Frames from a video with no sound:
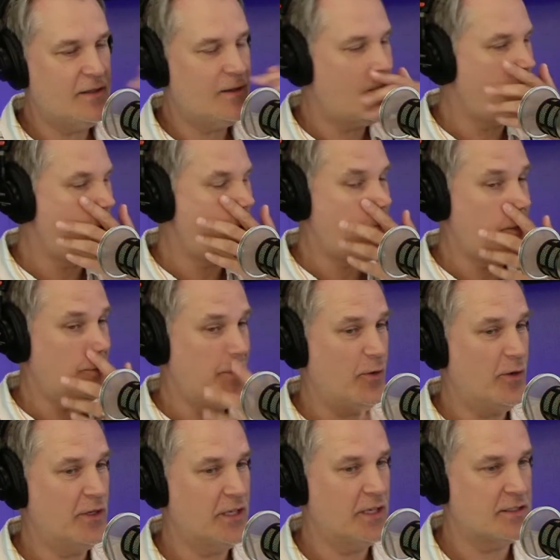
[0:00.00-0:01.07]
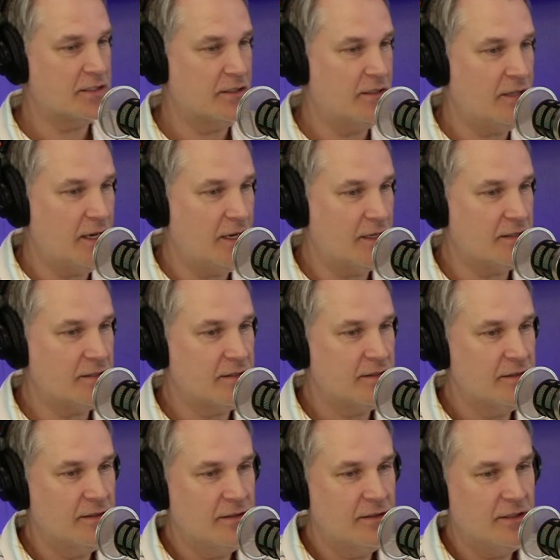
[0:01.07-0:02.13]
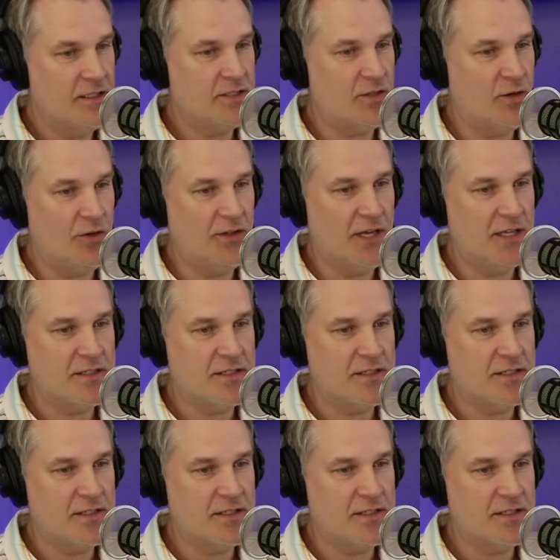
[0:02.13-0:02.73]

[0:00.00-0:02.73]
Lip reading: Now, I don't know what Dustin does. He's told us.